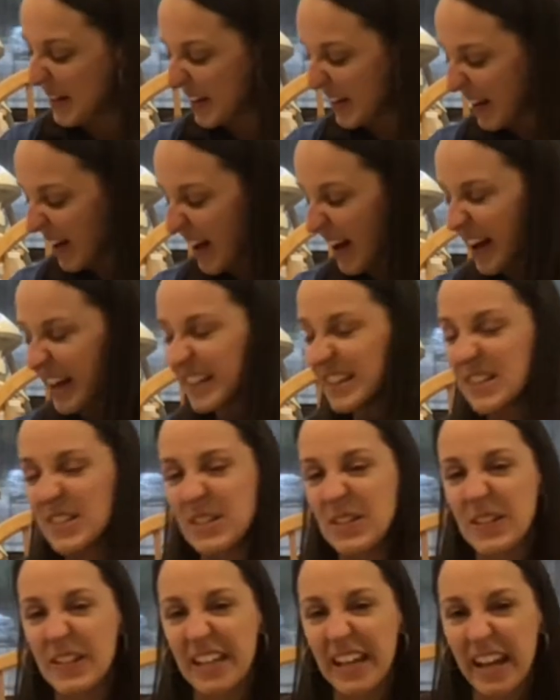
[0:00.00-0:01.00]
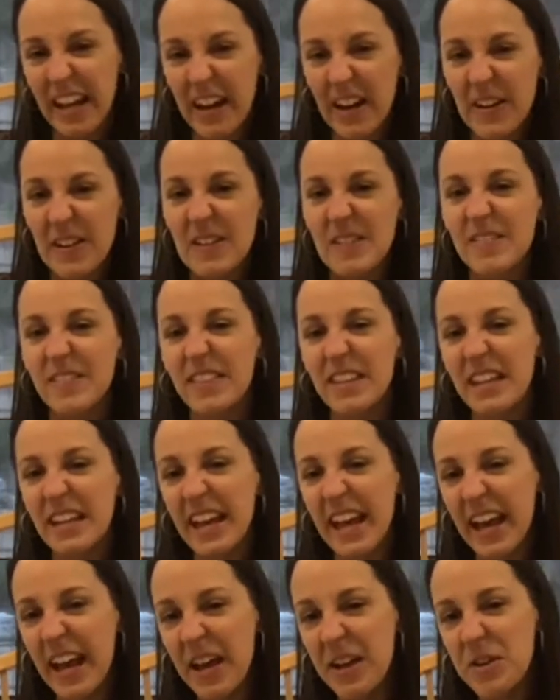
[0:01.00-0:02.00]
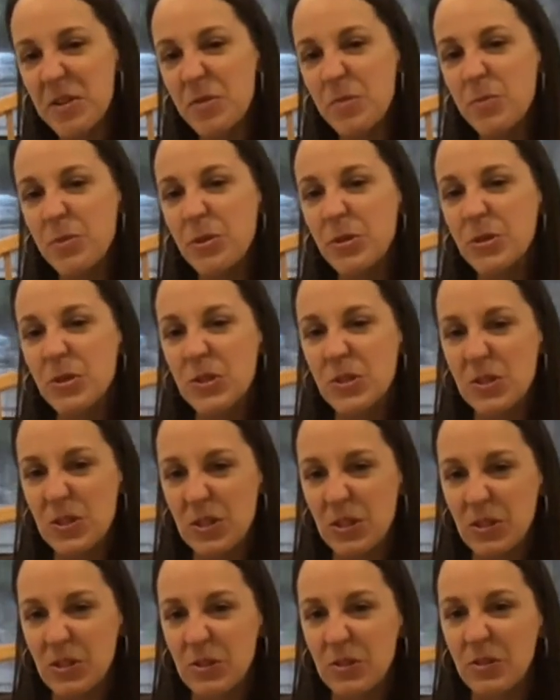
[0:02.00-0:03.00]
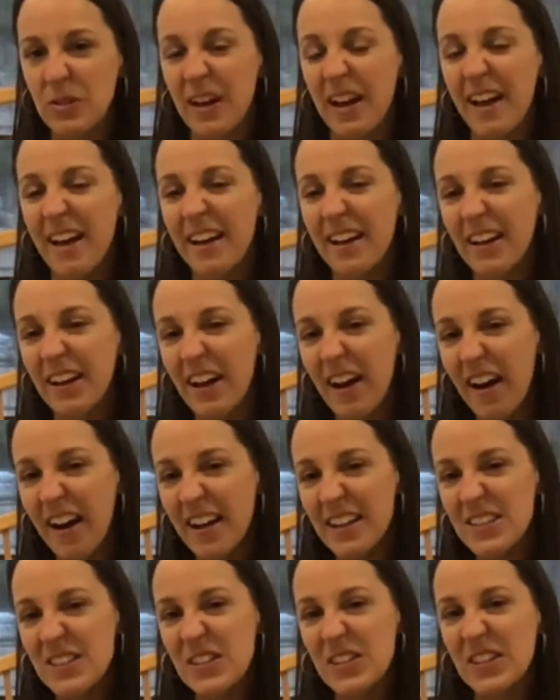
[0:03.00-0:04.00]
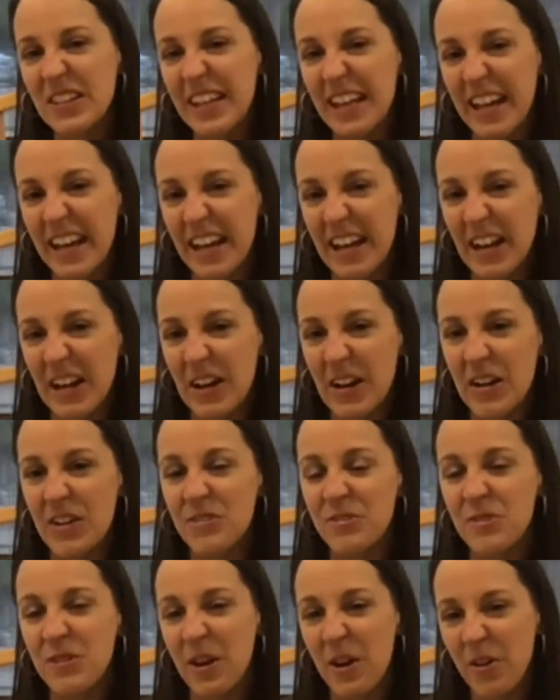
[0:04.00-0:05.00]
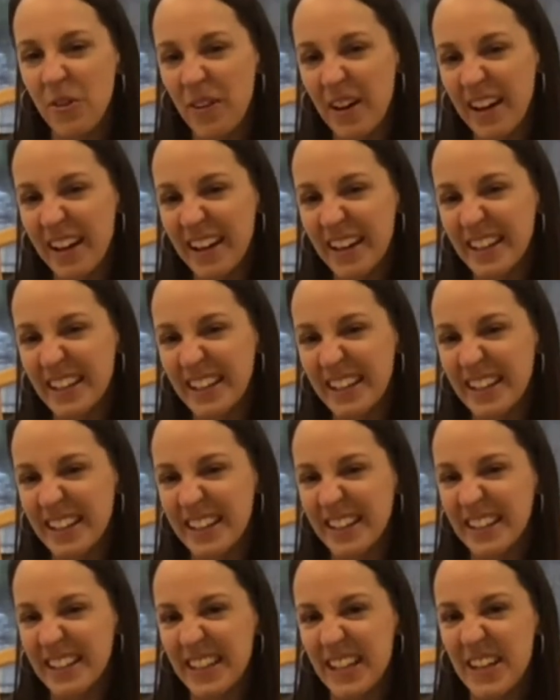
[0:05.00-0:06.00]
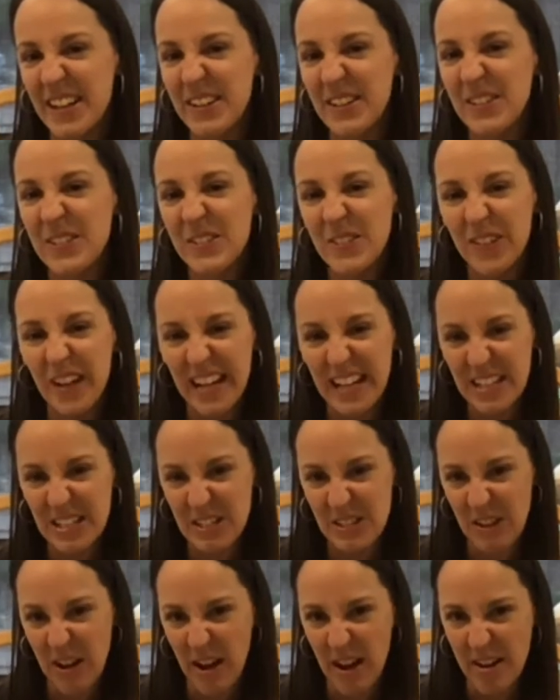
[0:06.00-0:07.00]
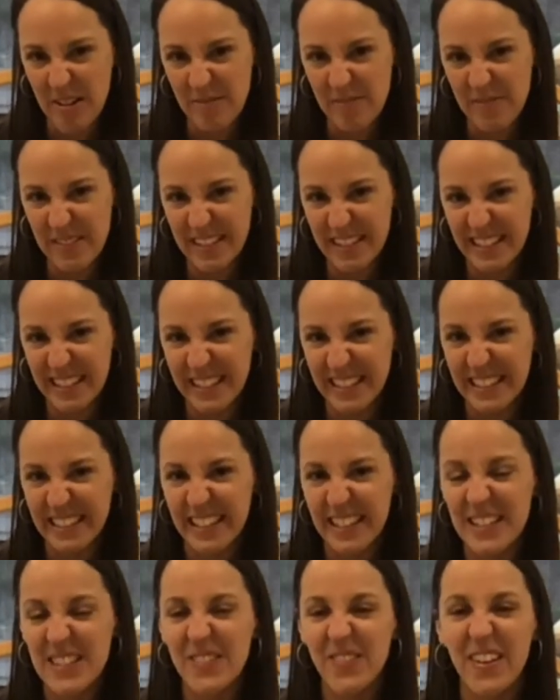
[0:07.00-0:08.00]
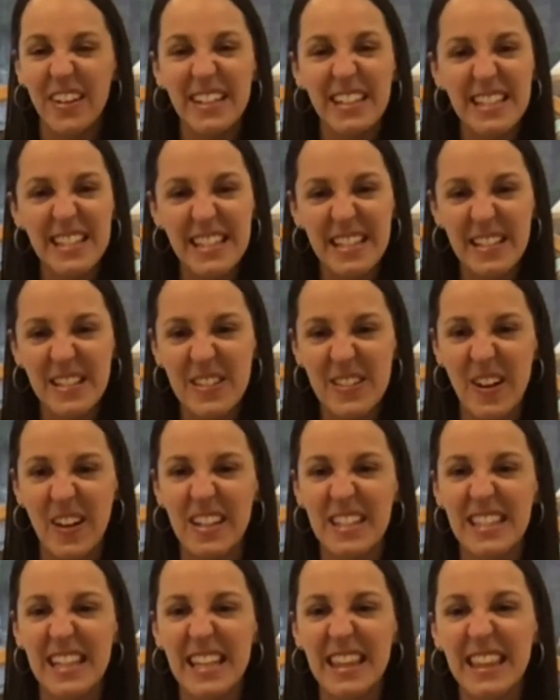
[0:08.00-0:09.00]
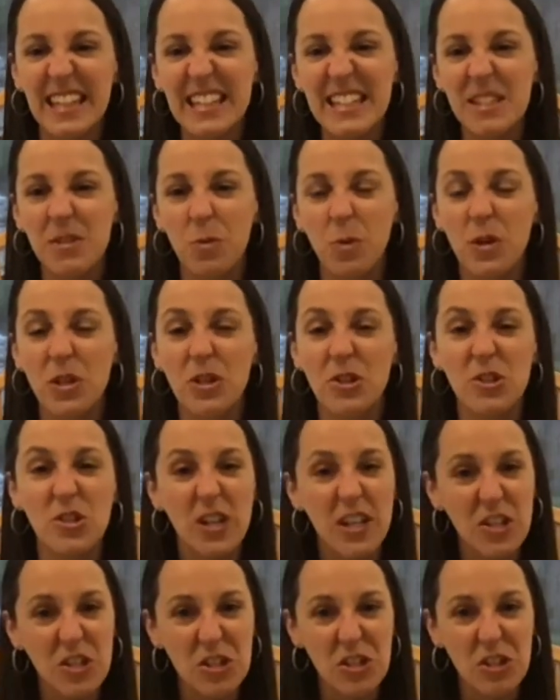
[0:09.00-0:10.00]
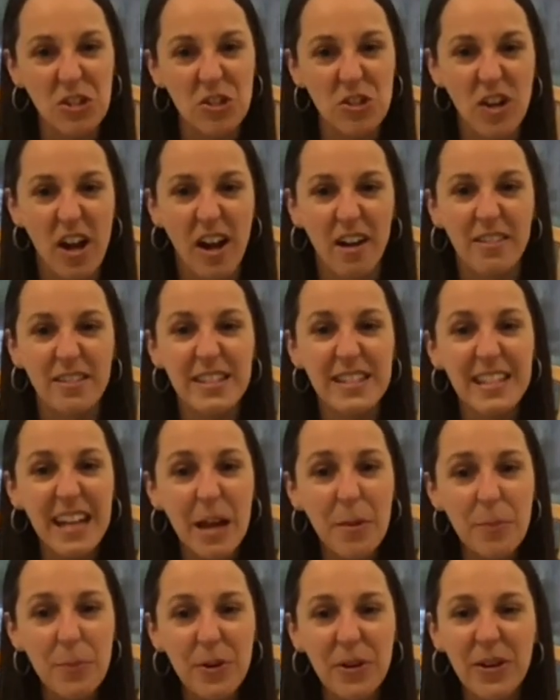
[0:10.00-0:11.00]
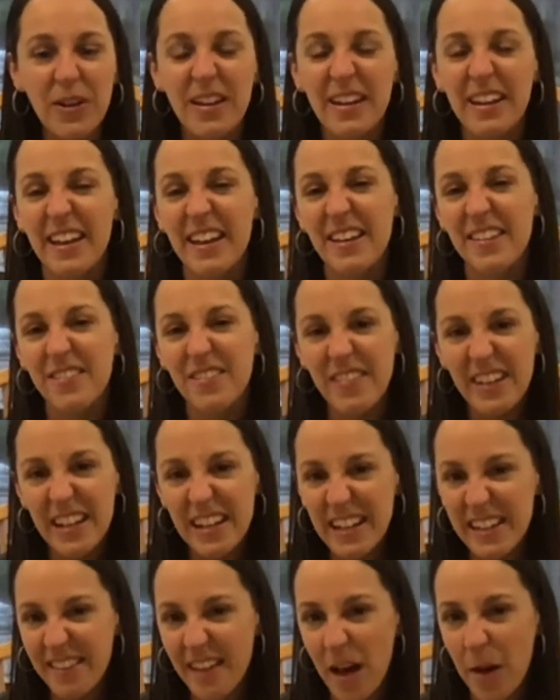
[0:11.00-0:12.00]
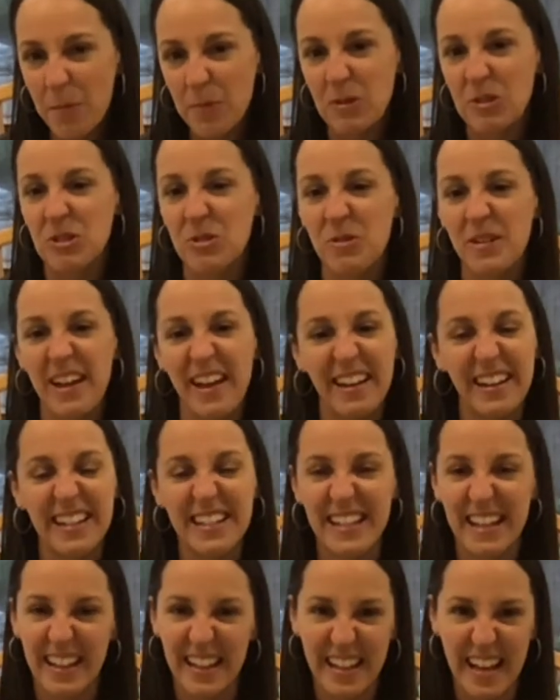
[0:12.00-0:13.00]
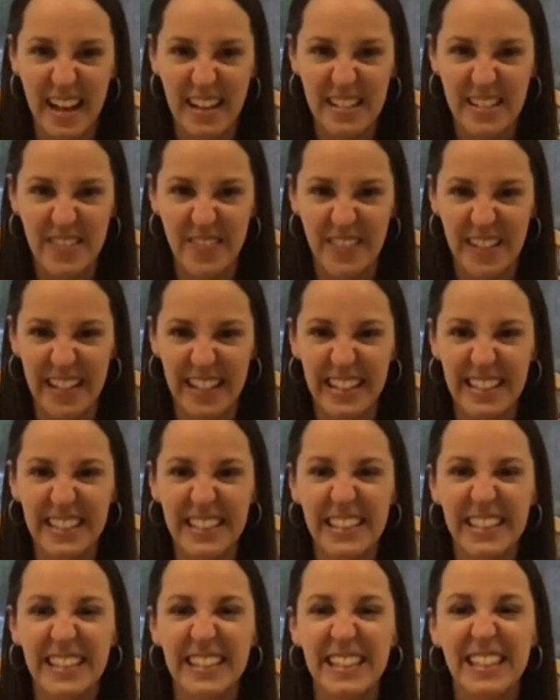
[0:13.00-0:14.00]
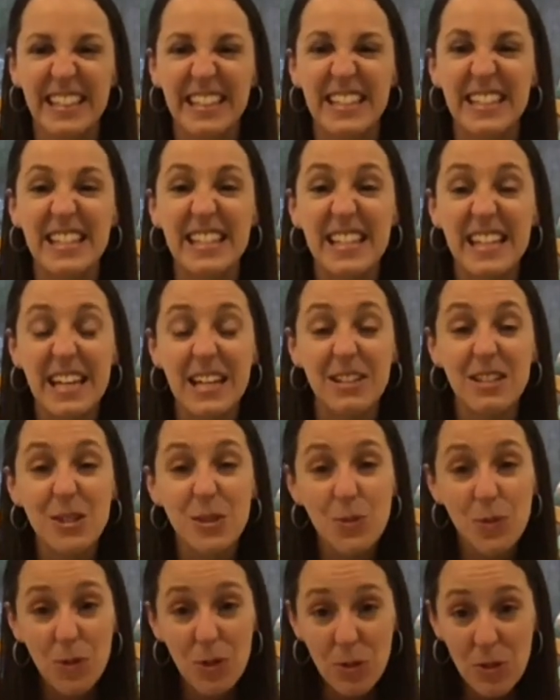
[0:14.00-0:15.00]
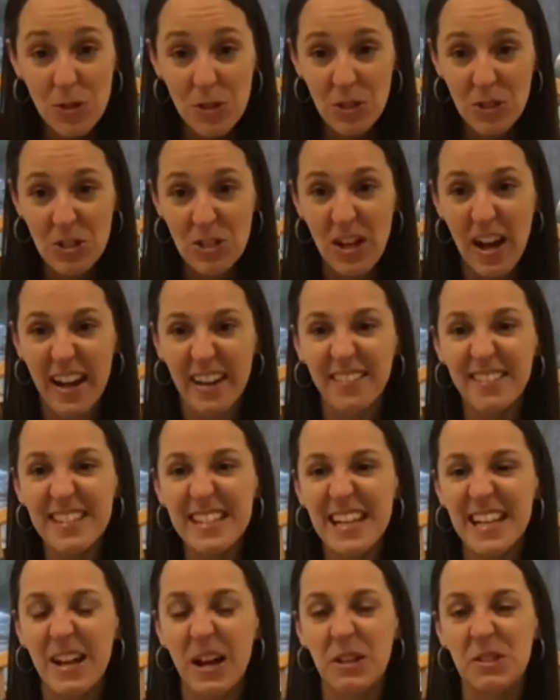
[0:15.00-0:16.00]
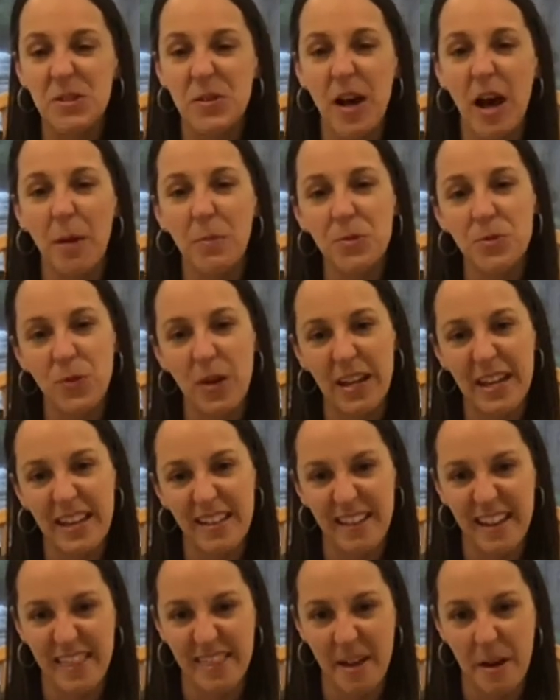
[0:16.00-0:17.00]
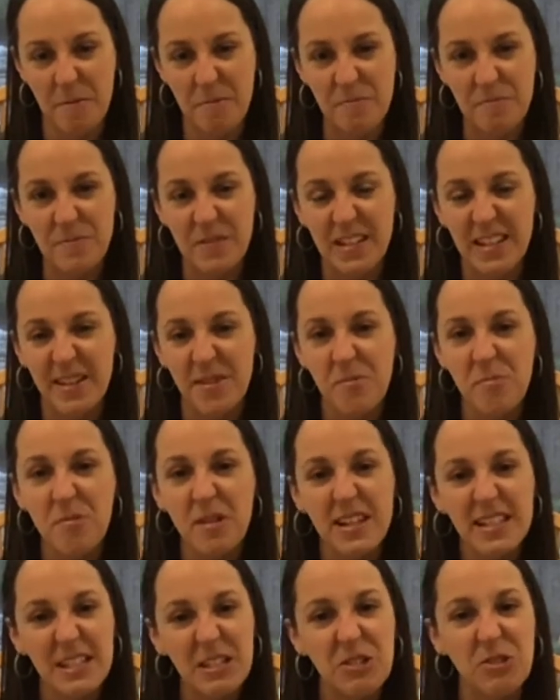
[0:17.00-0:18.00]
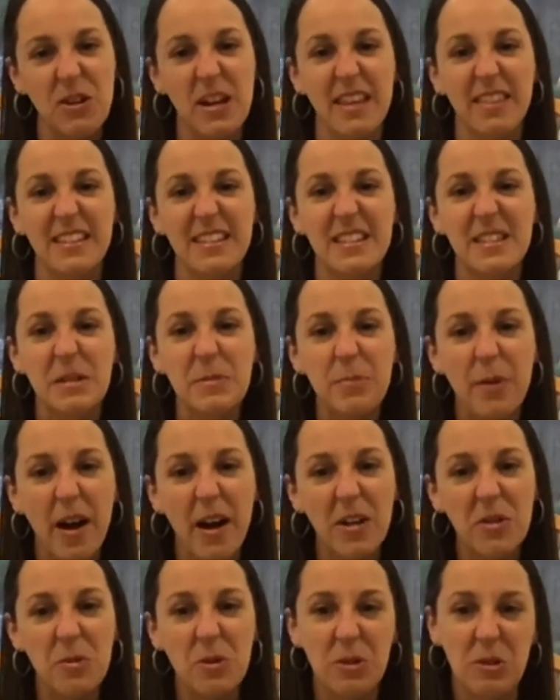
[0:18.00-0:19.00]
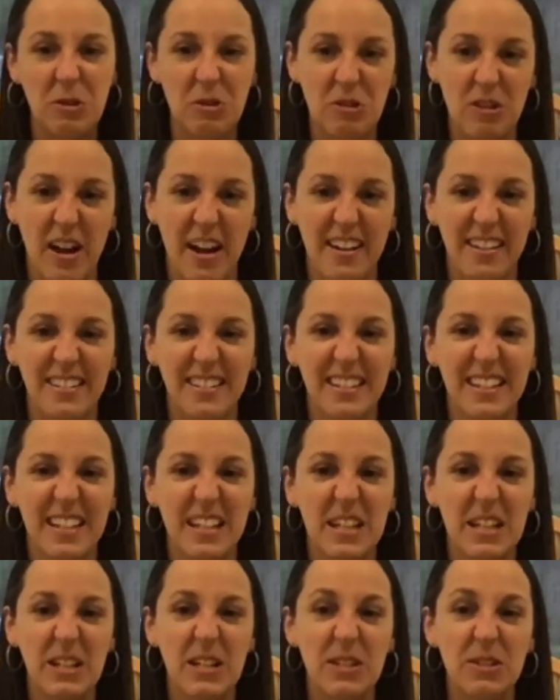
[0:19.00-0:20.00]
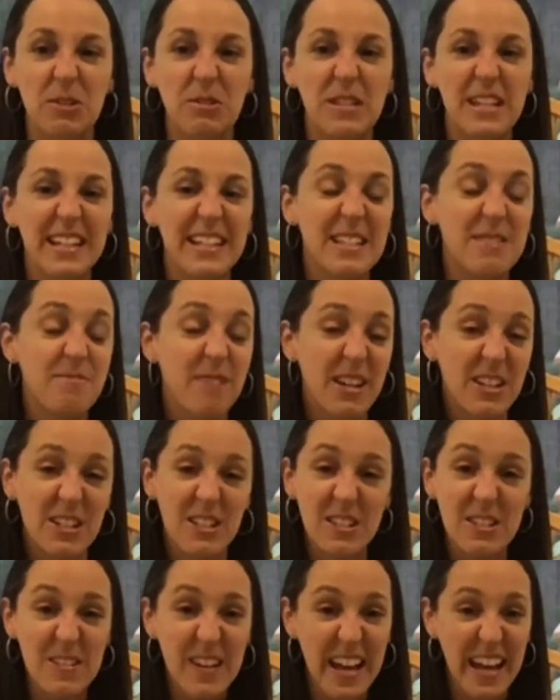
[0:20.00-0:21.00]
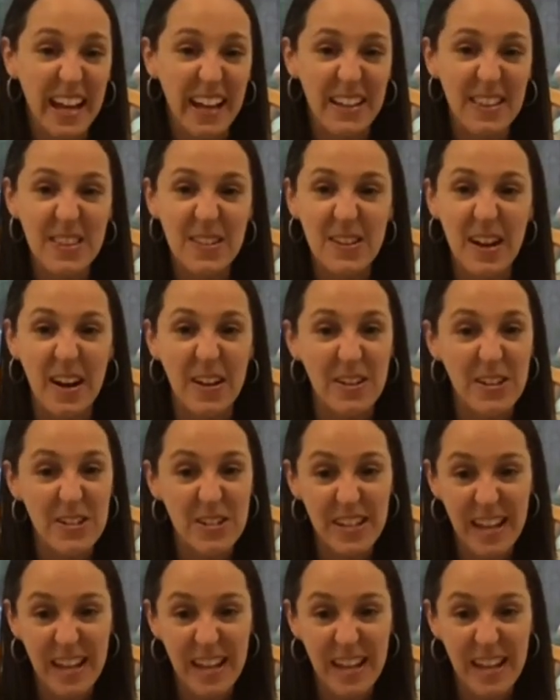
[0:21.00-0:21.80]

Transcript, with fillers: God took care of the animals too. God took care of Noah. Great job. It's fun to sing songs like this while you're changing your child's diaper, feeding them, or doing any daily activity. Singing soothes your child and also helps regulate them. Plus, it strengthens the bond with your child so sing as much as you can throughout your